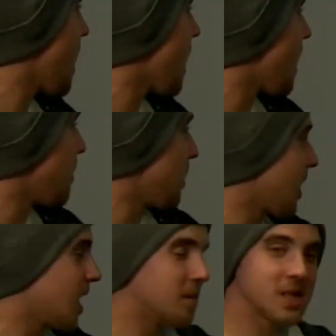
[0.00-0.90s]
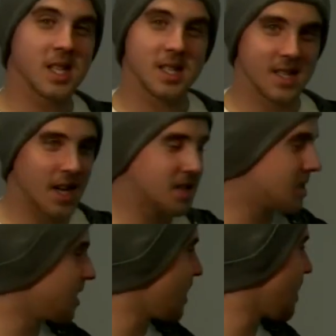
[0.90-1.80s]
When it comes to the
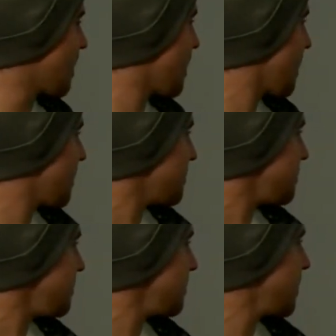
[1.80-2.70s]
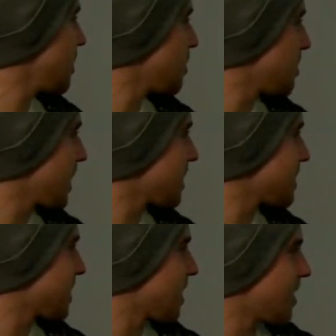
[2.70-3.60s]
session layer, the biggest
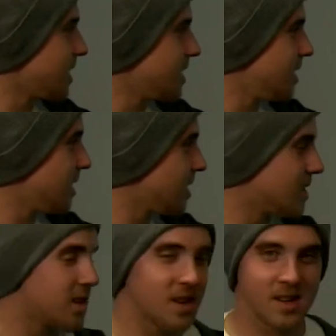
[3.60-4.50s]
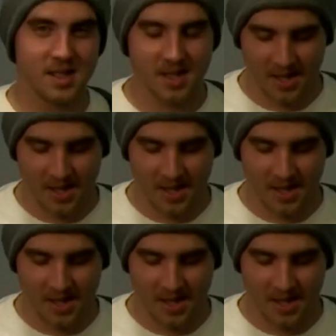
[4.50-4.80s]
security concern is a